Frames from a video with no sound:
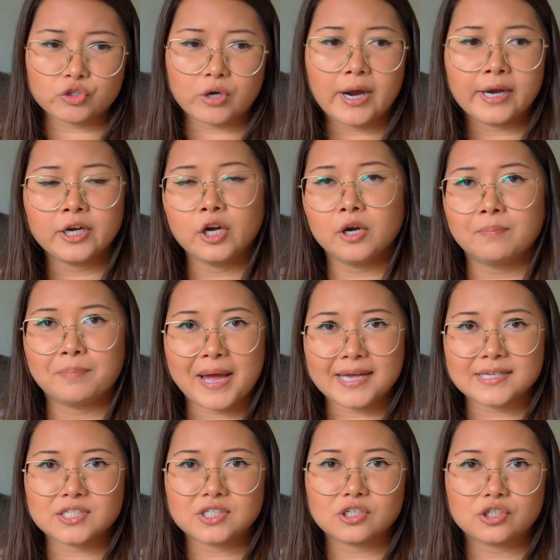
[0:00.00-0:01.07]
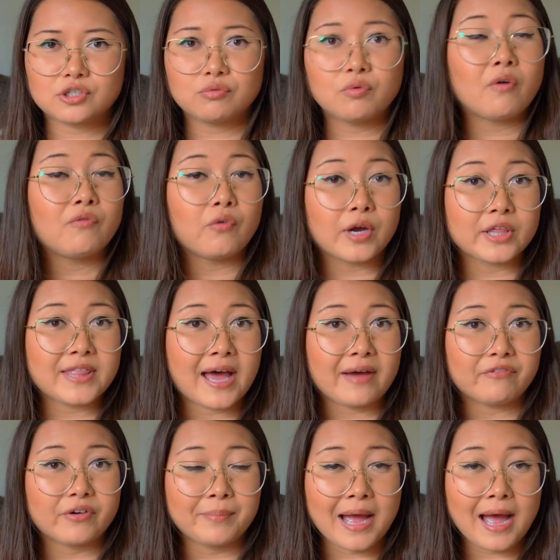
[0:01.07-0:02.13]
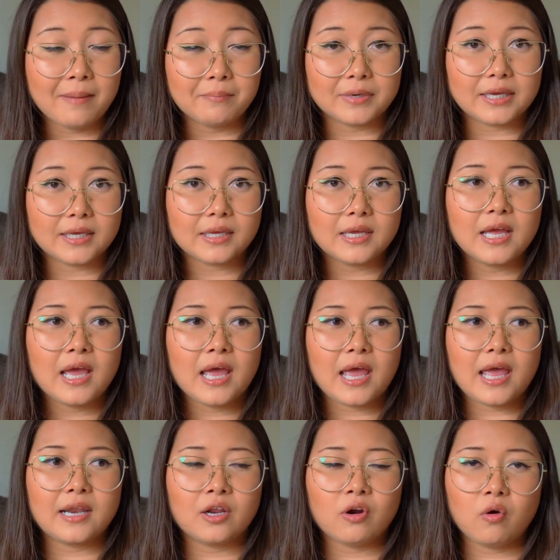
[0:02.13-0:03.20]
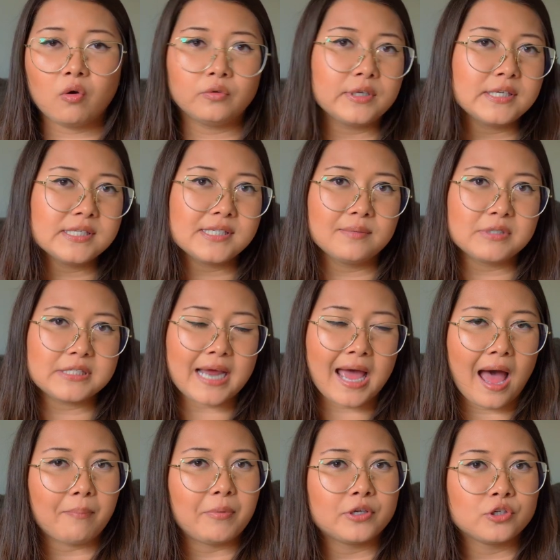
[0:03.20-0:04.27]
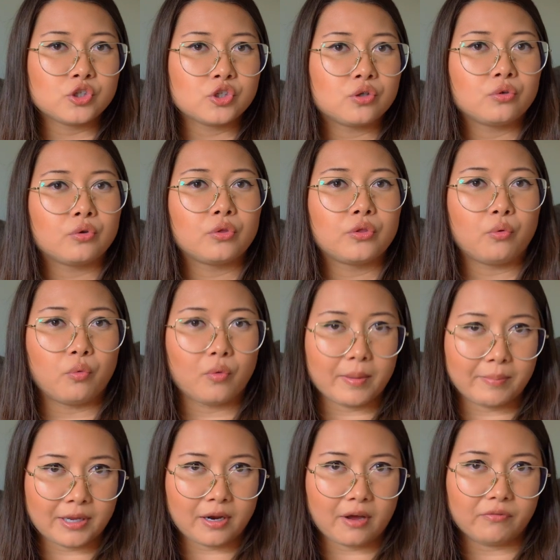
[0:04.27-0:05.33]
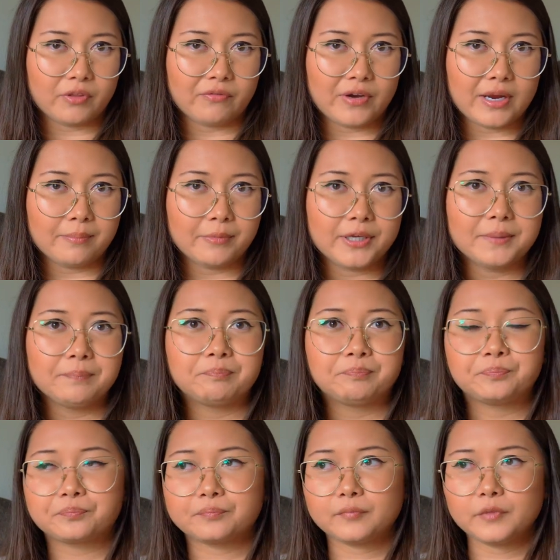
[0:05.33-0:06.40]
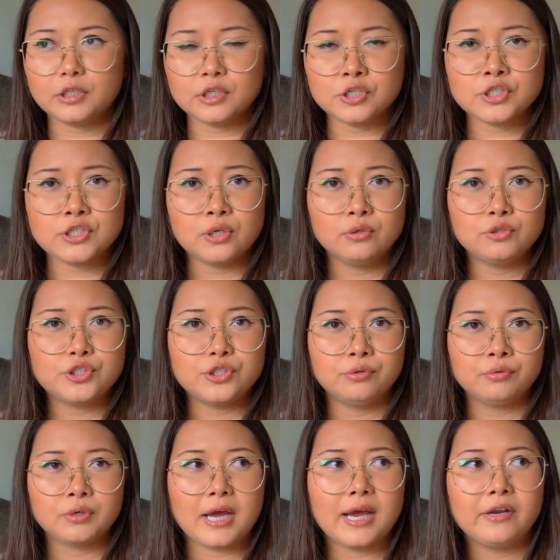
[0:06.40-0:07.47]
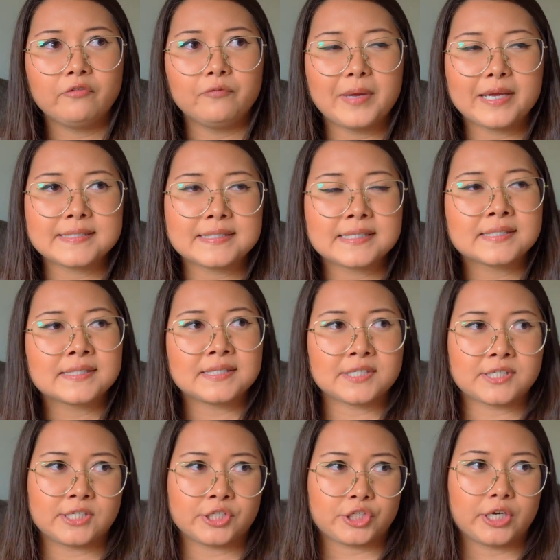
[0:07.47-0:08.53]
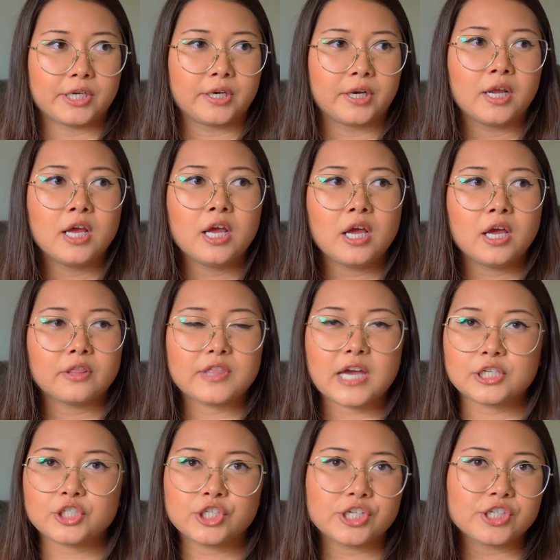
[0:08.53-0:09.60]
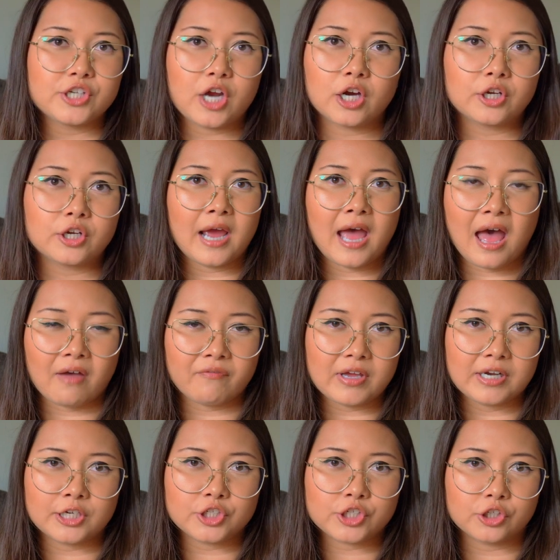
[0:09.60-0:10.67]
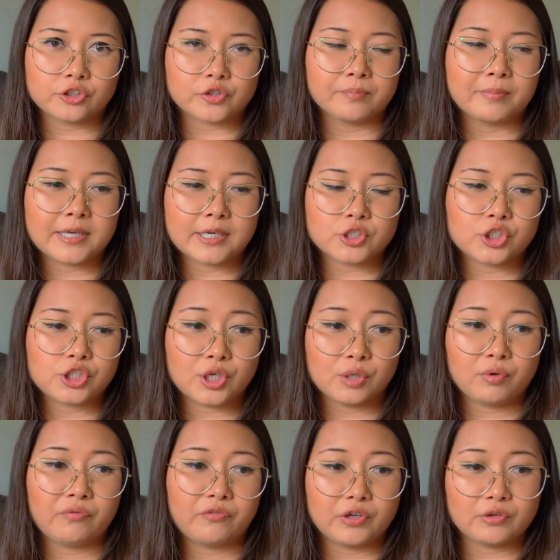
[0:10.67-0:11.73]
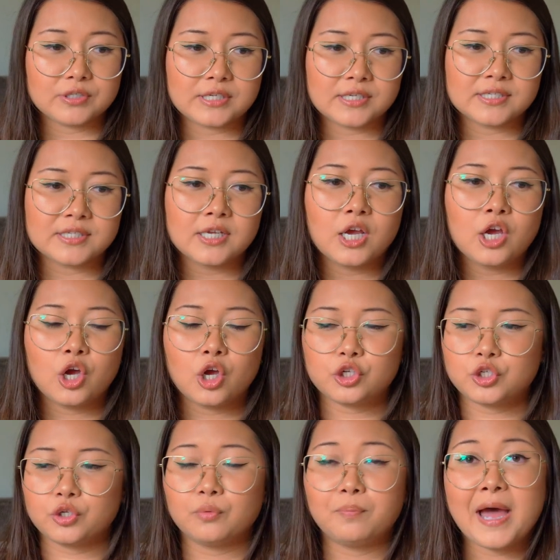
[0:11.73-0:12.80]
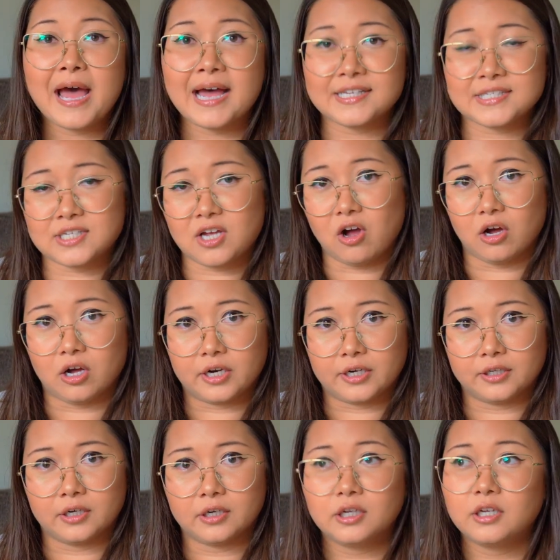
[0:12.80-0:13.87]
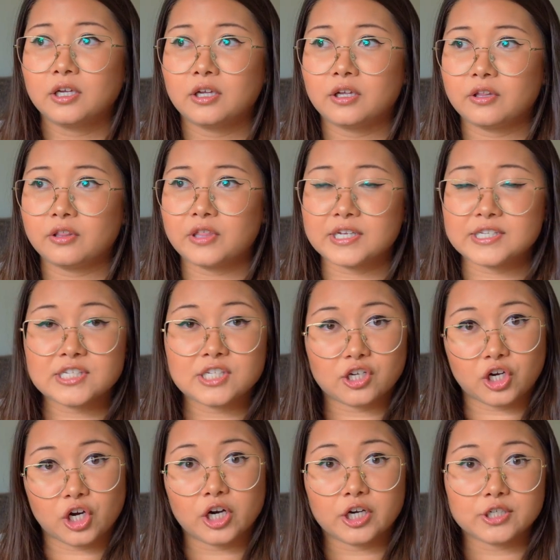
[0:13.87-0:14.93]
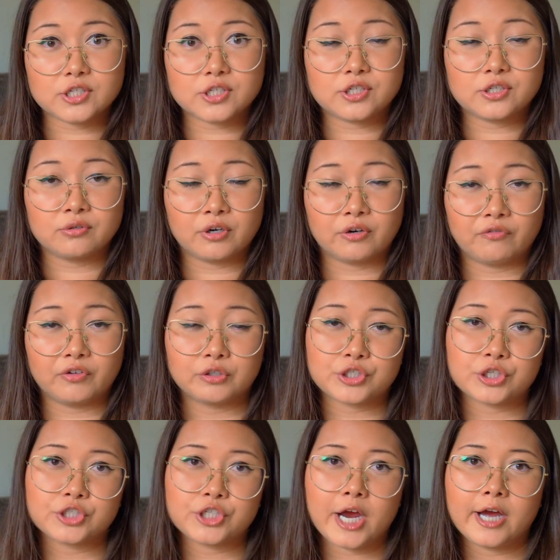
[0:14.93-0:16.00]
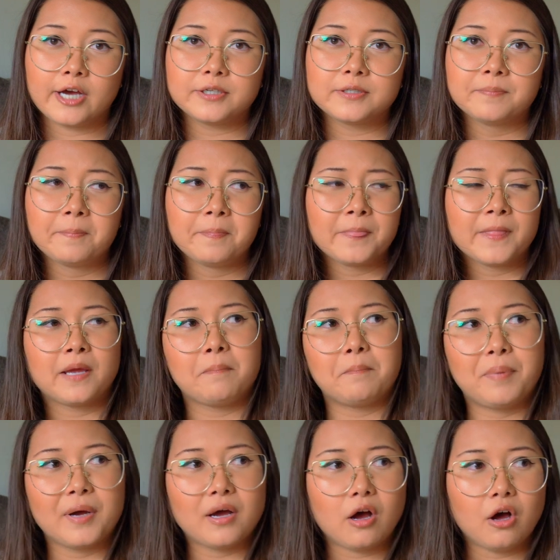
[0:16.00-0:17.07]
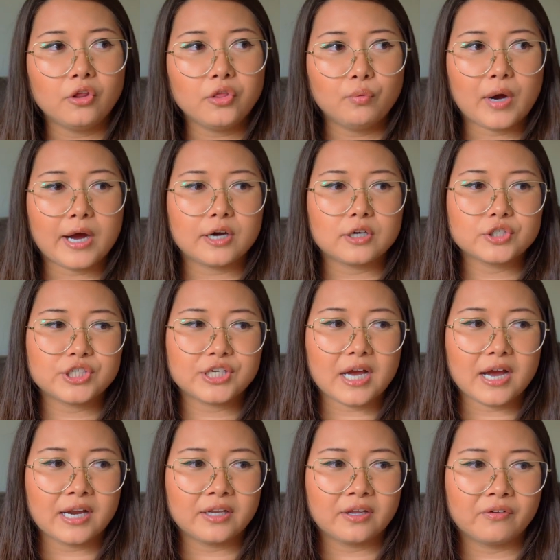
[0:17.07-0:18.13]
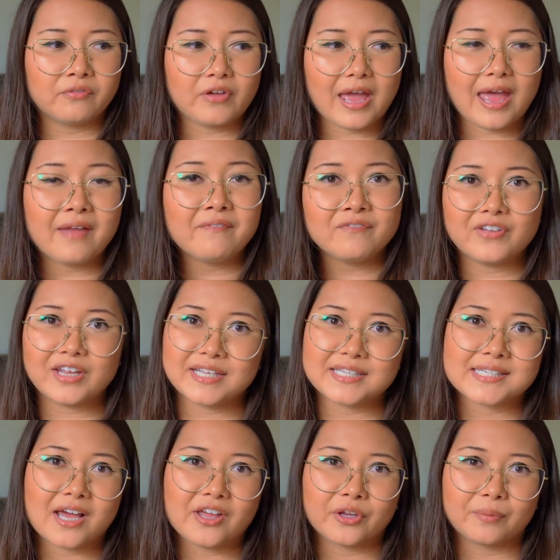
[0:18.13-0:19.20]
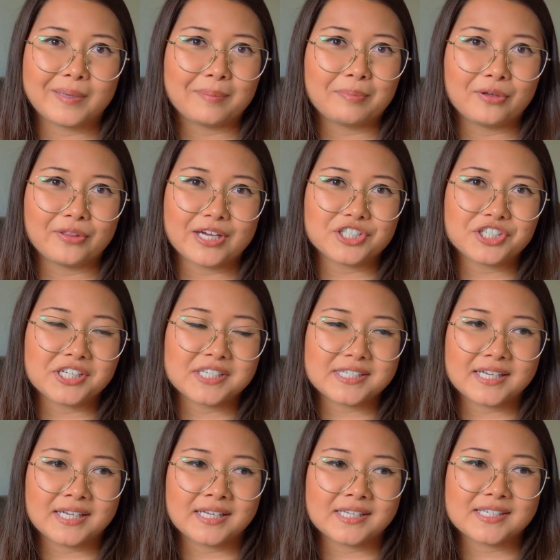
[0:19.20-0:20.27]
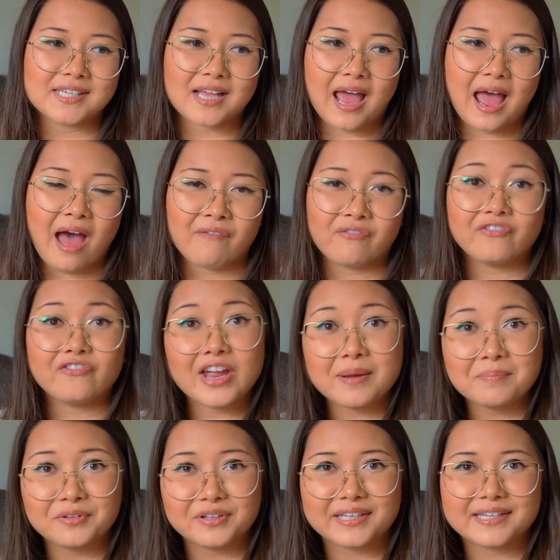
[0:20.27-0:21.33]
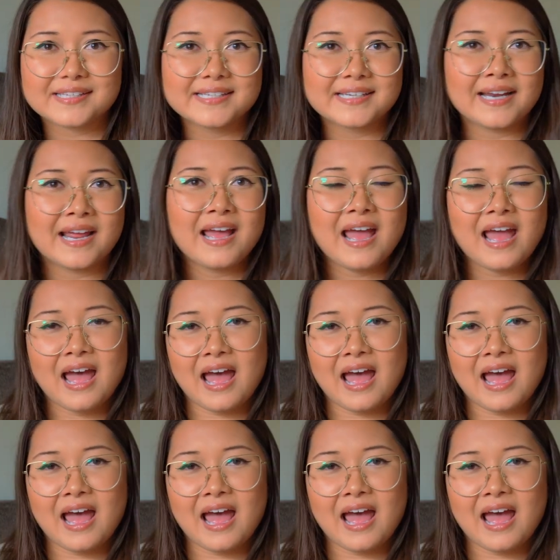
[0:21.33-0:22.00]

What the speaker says: trying her best to avoid that from happening. And it only seems to happen to the women of the family. So June kind of makes this decision that she's going to have any children because she refuses to pass on this curse to her future child. But all the while, she kind of envies other people that she sees have families and